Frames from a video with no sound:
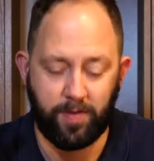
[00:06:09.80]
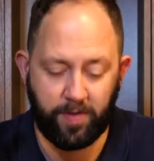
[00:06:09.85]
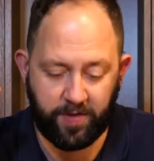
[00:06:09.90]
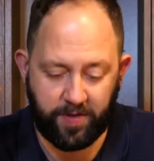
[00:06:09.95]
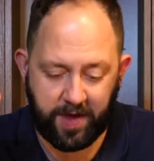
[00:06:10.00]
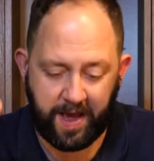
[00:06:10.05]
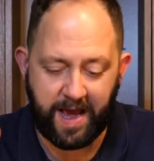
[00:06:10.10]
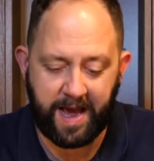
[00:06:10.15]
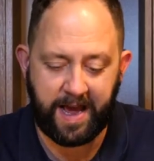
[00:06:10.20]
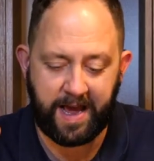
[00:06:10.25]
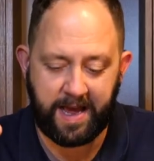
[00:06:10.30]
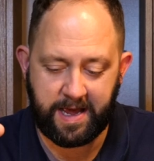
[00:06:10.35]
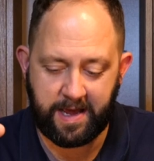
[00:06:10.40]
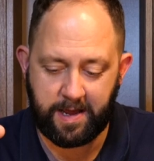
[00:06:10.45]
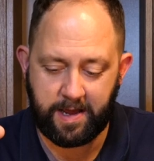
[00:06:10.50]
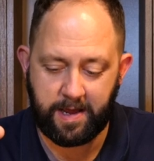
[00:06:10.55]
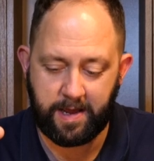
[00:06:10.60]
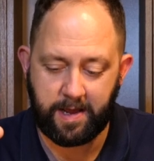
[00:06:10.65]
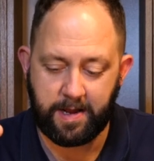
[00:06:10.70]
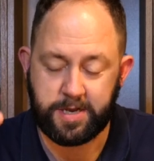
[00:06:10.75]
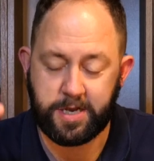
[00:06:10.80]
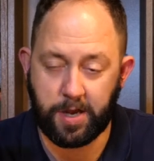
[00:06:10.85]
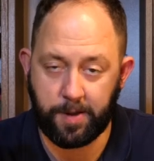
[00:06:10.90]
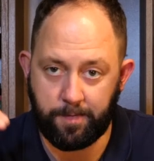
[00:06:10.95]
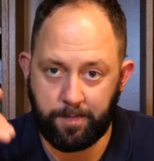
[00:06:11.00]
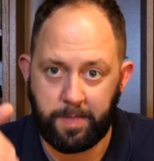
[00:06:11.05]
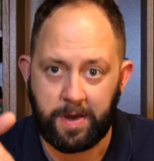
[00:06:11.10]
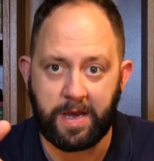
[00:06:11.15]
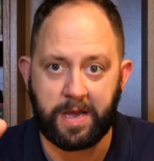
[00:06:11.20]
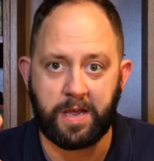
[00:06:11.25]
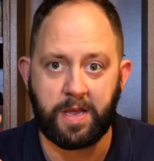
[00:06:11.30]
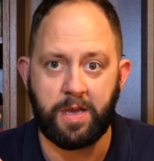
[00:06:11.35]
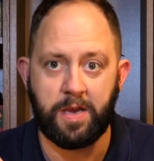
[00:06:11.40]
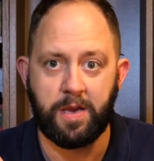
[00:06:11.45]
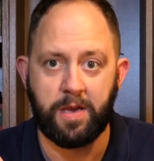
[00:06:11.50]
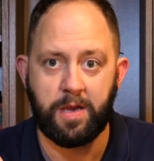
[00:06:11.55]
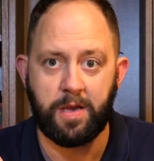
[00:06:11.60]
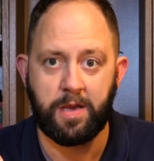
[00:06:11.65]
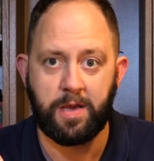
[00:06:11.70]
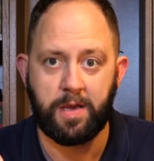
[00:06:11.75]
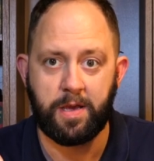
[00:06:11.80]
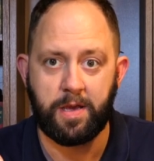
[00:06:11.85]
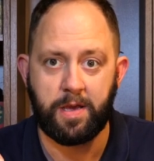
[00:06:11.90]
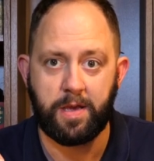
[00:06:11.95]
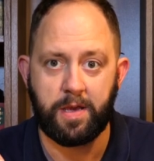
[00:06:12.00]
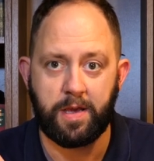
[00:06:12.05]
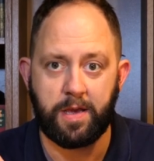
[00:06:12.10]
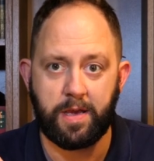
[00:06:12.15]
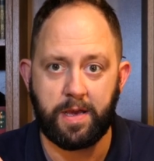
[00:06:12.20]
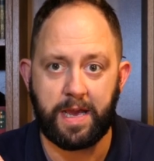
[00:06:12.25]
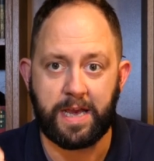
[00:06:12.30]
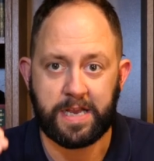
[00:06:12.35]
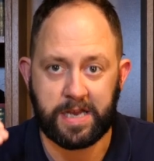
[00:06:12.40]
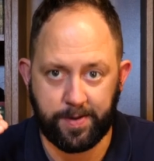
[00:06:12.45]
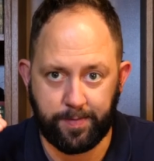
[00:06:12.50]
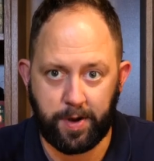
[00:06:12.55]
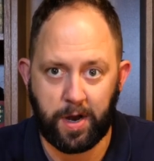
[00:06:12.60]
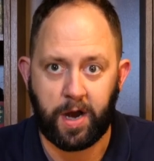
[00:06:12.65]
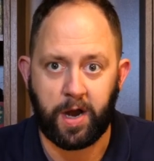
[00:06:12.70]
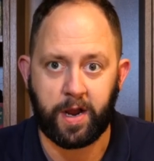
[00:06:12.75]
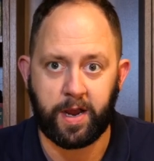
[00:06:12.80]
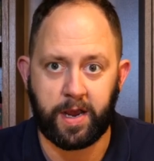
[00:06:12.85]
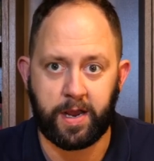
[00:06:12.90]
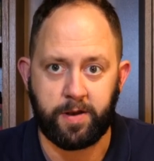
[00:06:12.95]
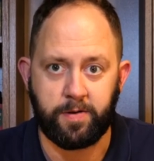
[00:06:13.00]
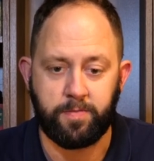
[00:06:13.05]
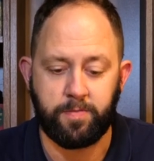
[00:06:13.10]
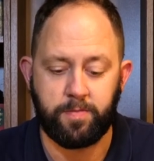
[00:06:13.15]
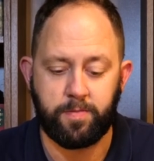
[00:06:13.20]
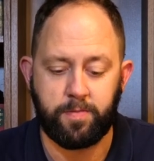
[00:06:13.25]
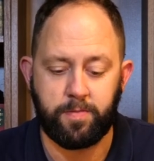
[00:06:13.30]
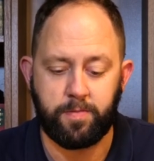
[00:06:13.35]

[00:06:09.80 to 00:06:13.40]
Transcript: That, to me, is a bargain.